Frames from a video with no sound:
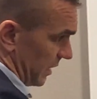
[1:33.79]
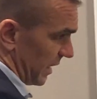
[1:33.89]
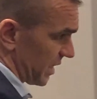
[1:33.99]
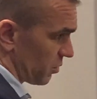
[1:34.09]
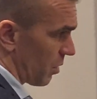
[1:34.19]

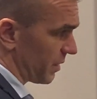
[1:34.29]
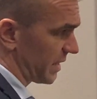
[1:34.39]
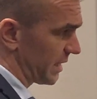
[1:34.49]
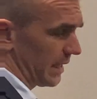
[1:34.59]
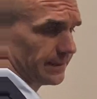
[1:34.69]
this is what we
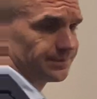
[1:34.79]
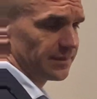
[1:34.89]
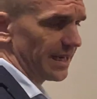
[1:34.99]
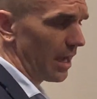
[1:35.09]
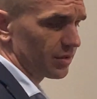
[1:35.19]
see.
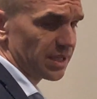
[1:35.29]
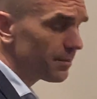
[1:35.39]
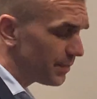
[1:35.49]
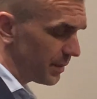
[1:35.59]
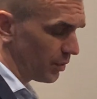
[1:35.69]
Now,
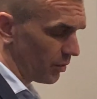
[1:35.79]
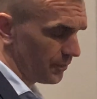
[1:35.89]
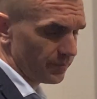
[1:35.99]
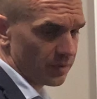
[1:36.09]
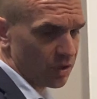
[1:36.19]
some people,
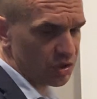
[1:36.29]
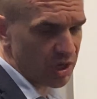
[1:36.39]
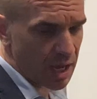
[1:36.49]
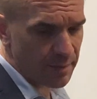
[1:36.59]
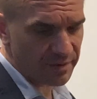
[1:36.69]
their
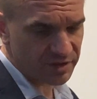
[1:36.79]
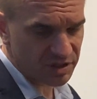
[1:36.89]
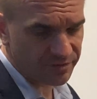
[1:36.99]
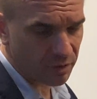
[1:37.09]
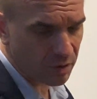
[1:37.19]
job offers a
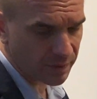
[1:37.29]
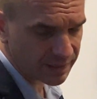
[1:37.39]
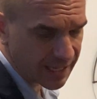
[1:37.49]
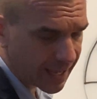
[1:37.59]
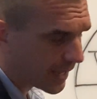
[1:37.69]

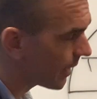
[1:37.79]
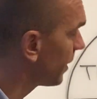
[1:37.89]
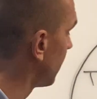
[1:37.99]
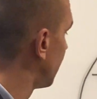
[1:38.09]
401k,